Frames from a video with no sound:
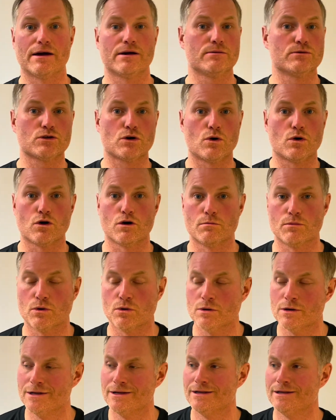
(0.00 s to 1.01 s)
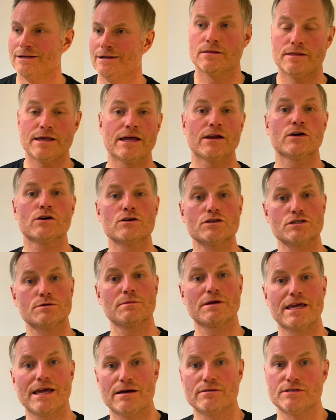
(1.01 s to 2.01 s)
It was horrible. Then I got some
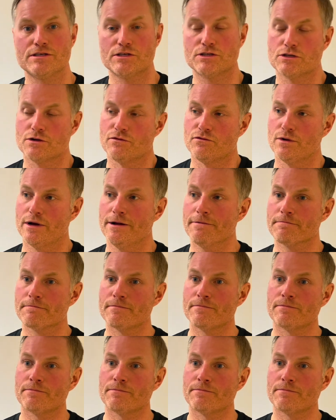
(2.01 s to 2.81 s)
accounting software.